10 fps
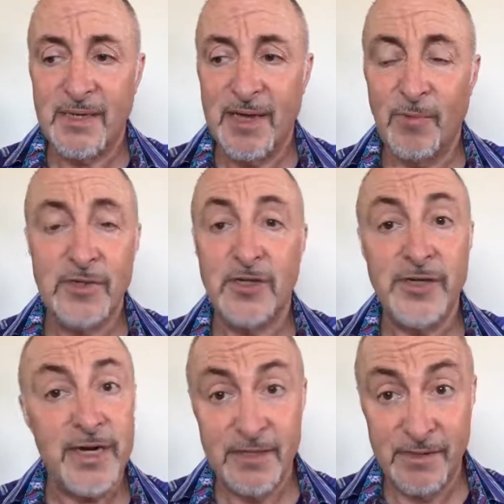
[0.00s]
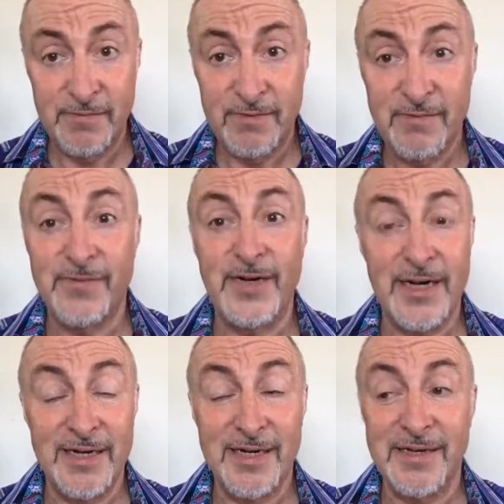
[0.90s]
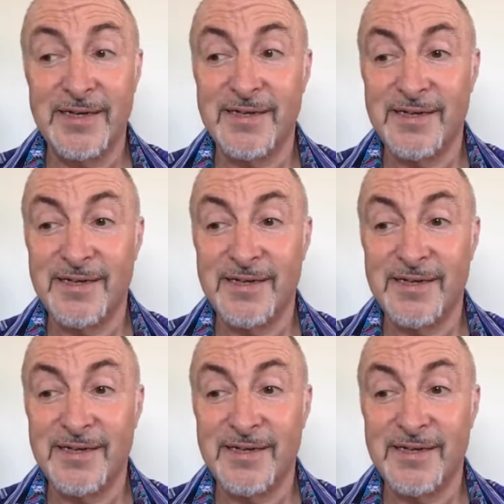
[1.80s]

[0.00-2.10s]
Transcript: it wasn't attractive, very clearly.